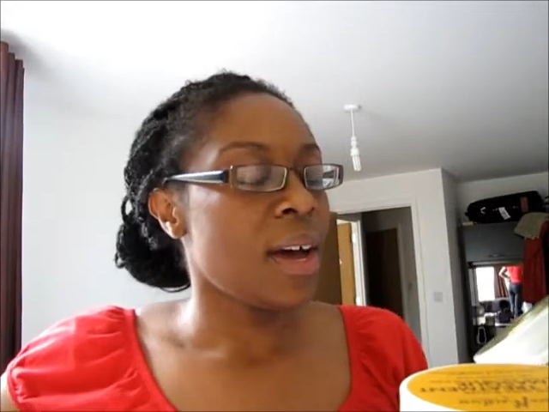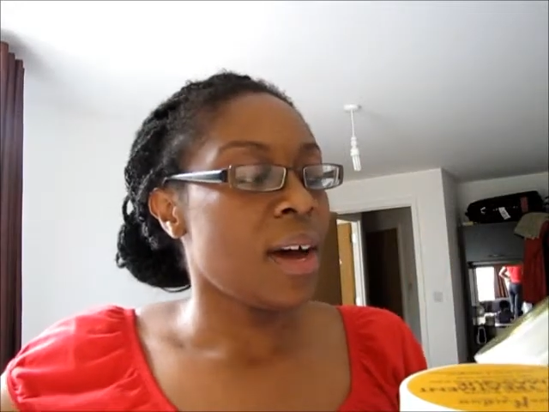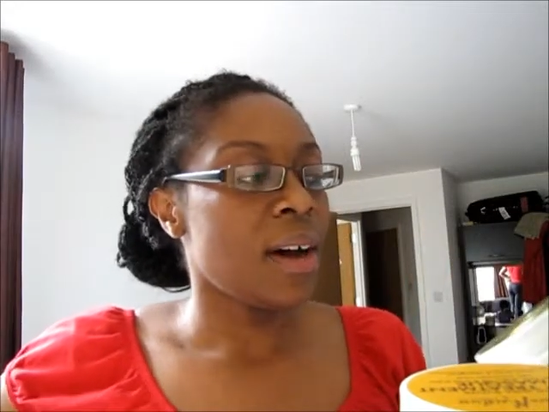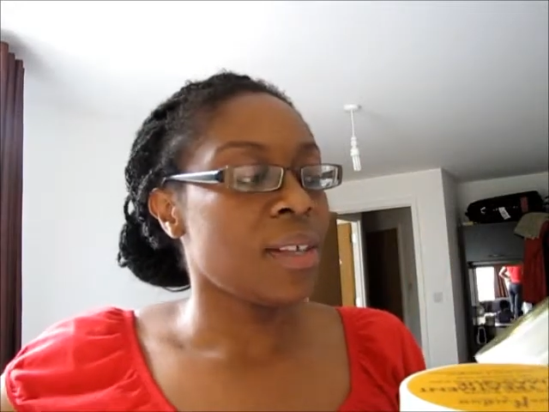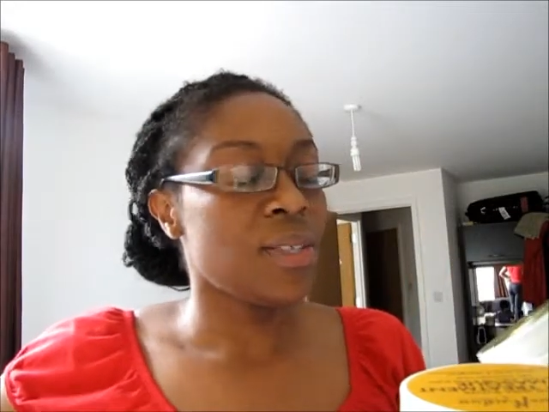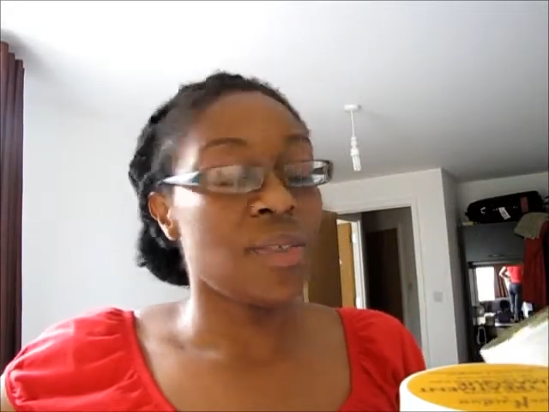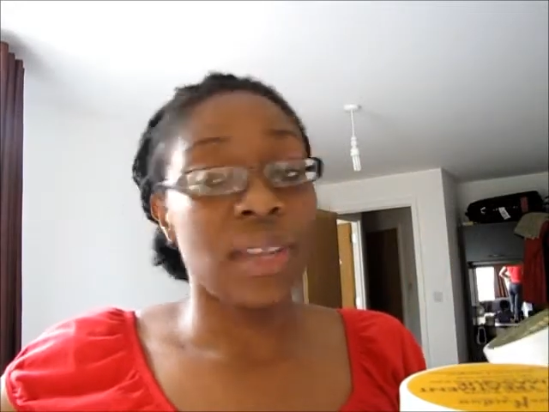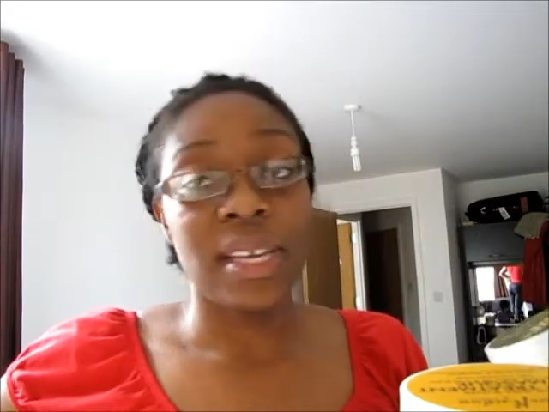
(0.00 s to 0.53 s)

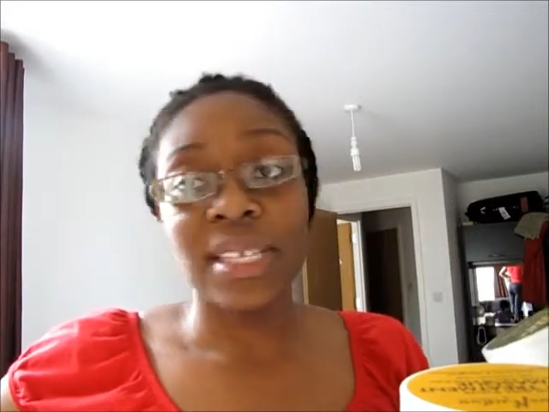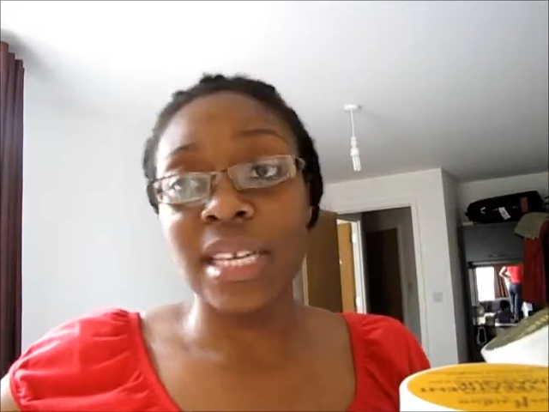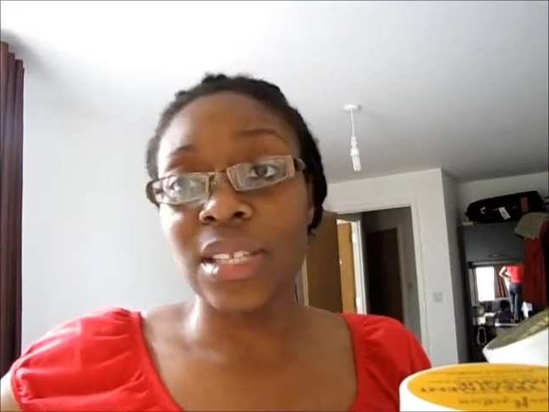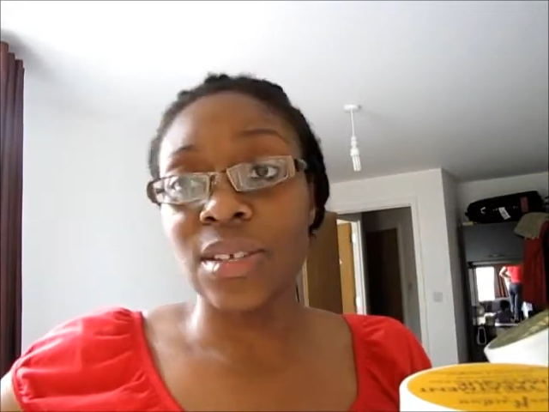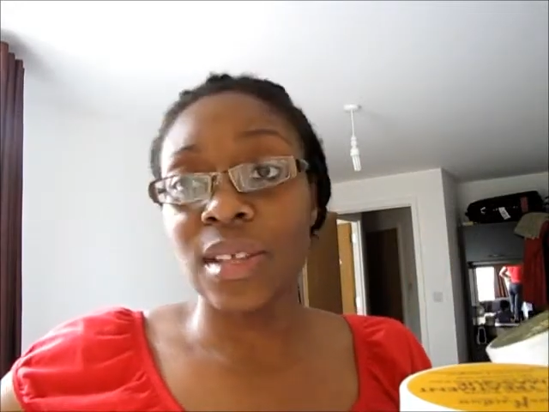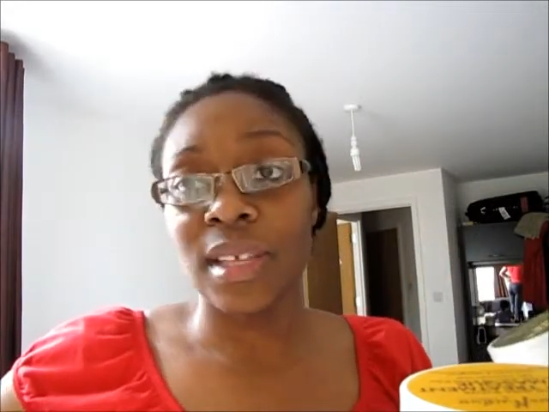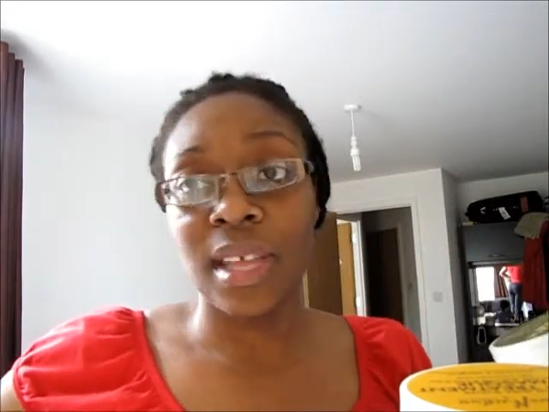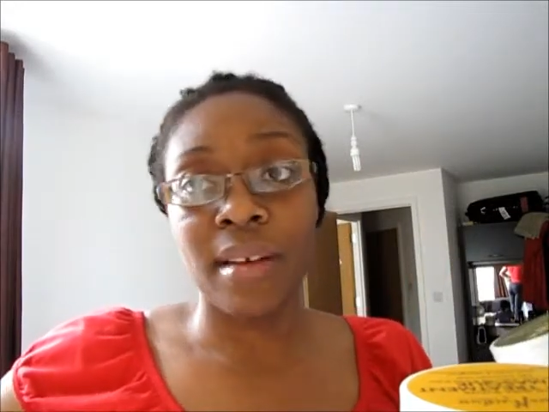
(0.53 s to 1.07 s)
And today is
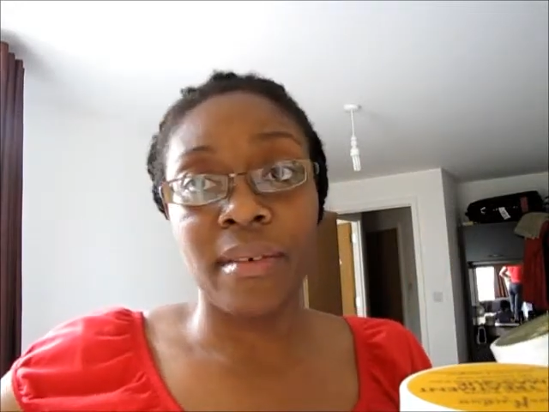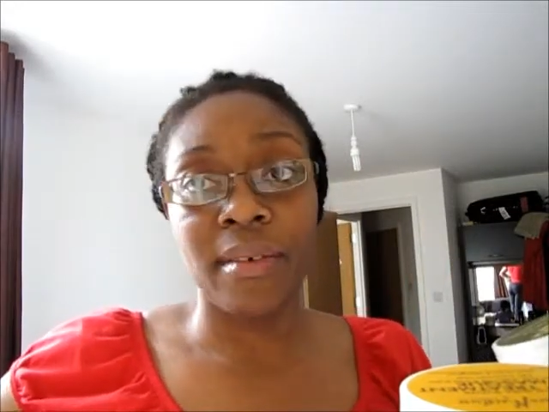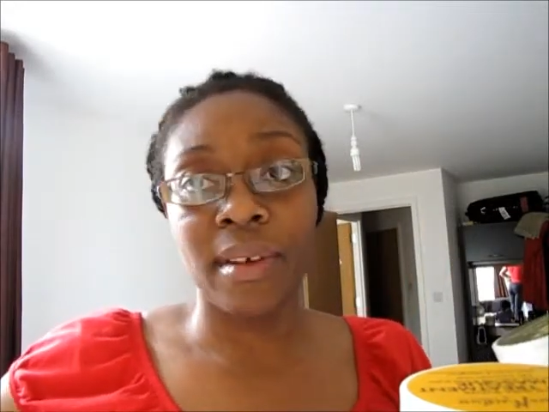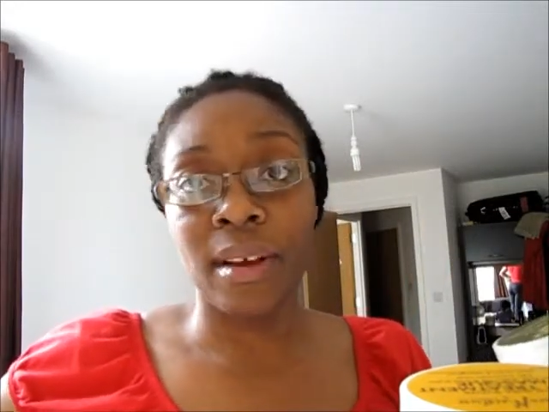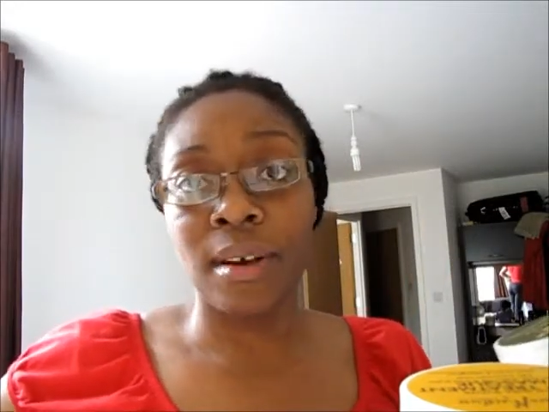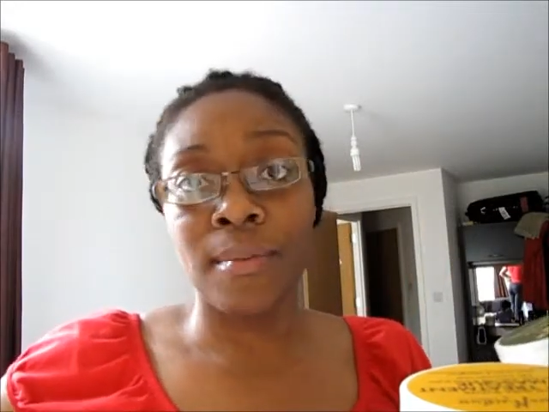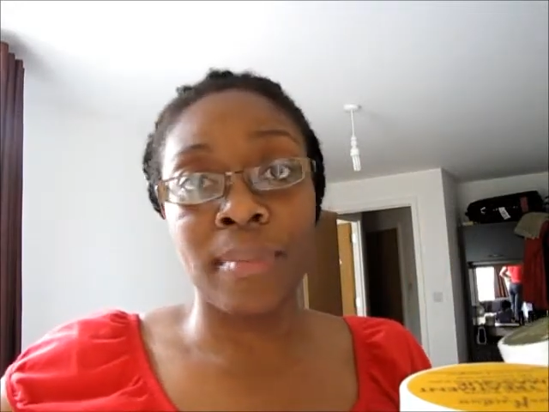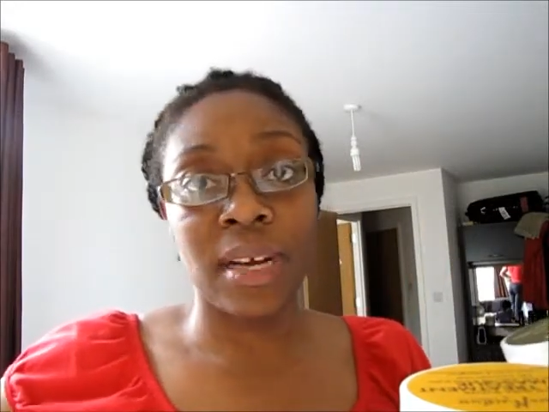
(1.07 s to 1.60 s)
Saturday, they haven't
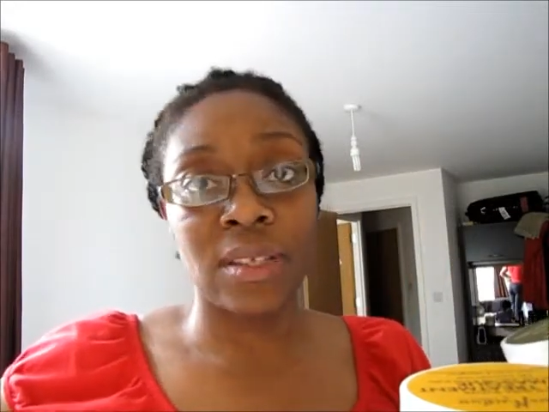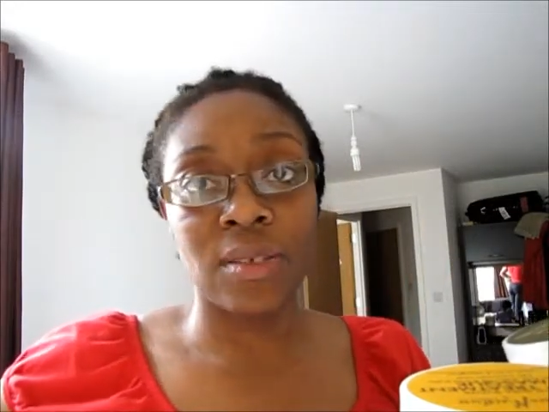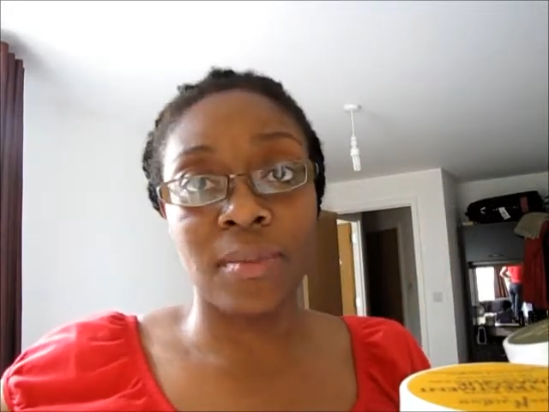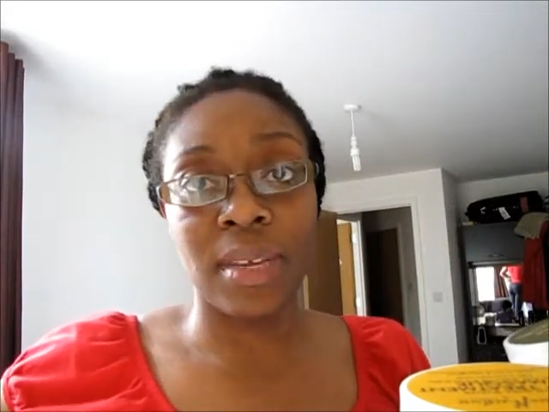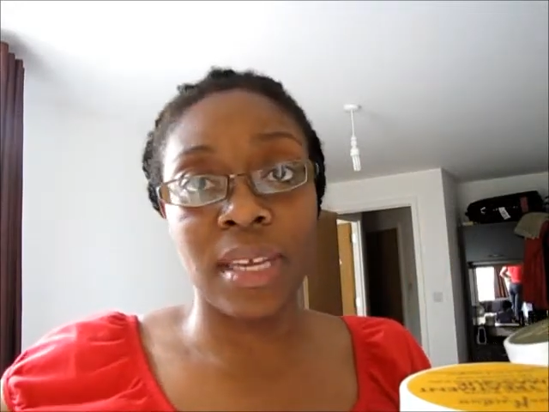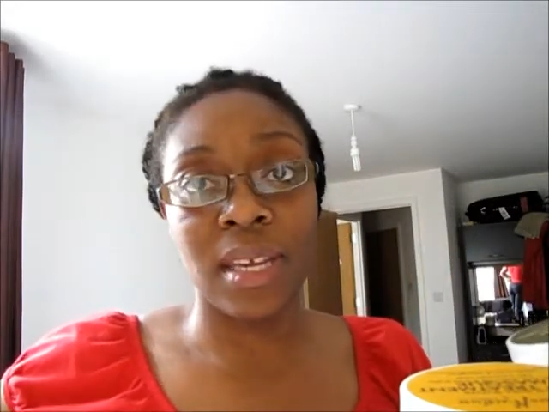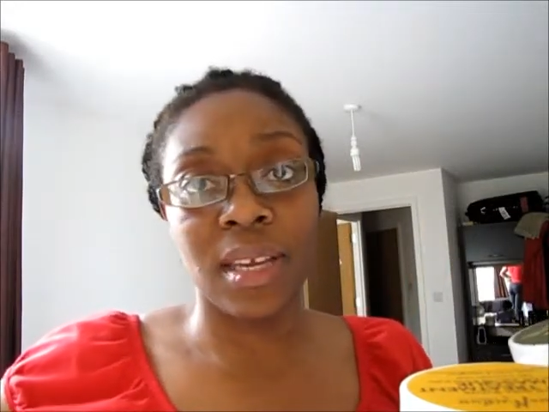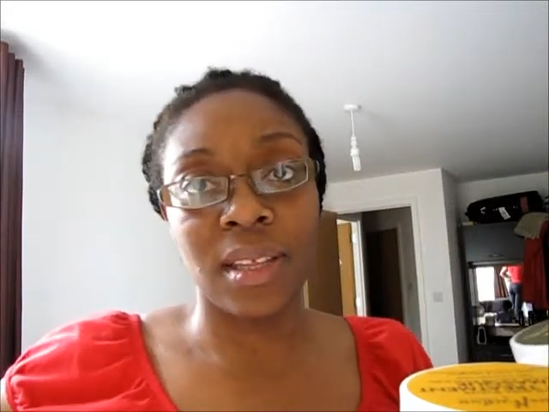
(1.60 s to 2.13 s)
got back to
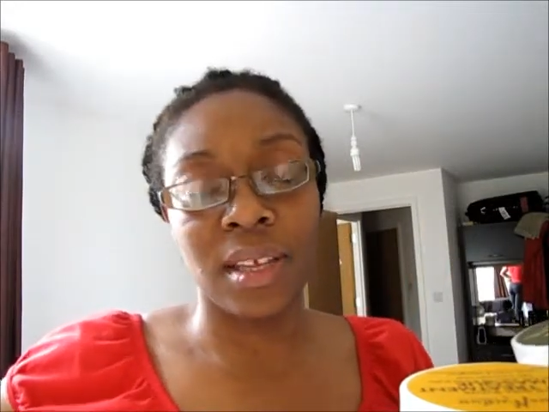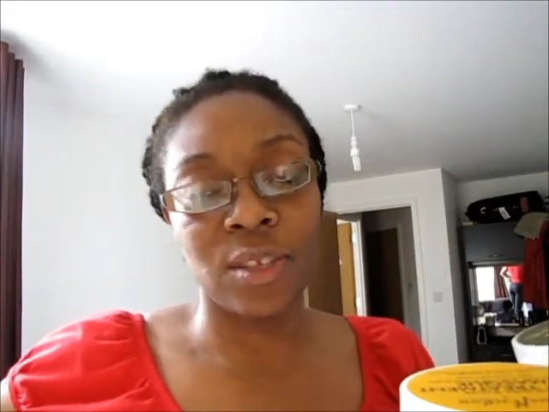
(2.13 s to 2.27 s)
me yet,